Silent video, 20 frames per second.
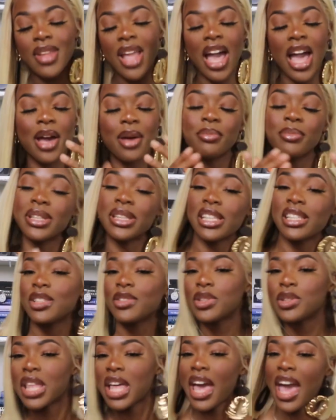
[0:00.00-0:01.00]
But this
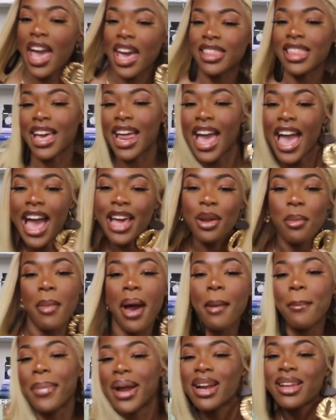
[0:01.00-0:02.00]
was the hair that I had on
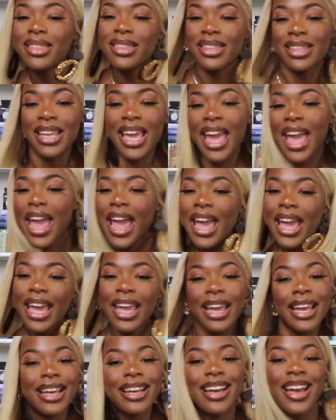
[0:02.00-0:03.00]
my birthday.